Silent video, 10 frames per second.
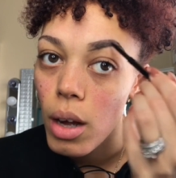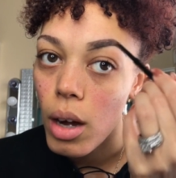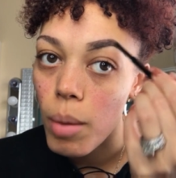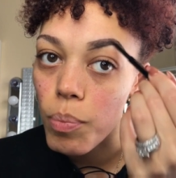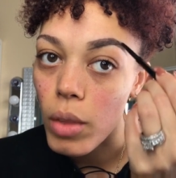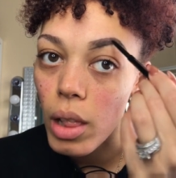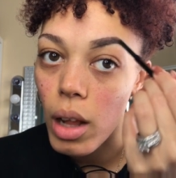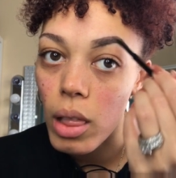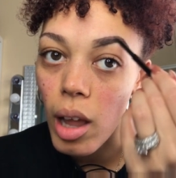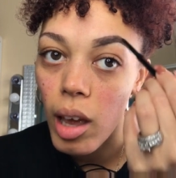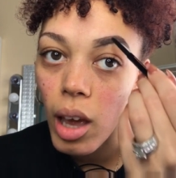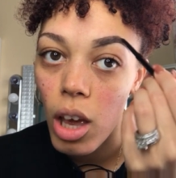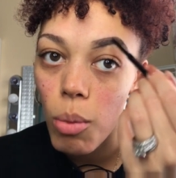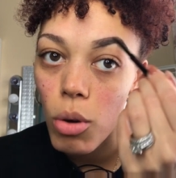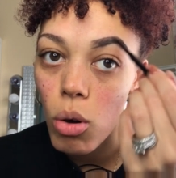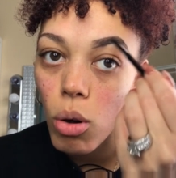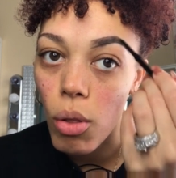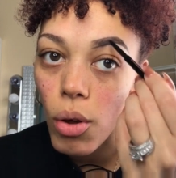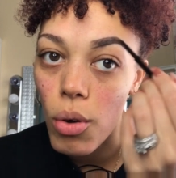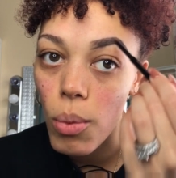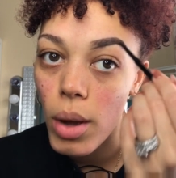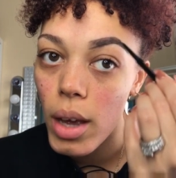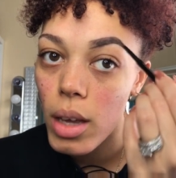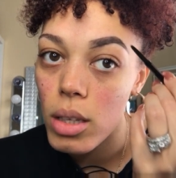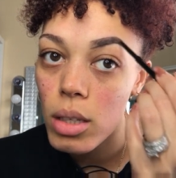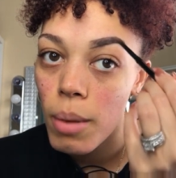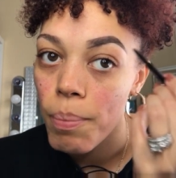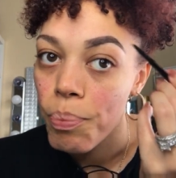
A light hand will go a long ways.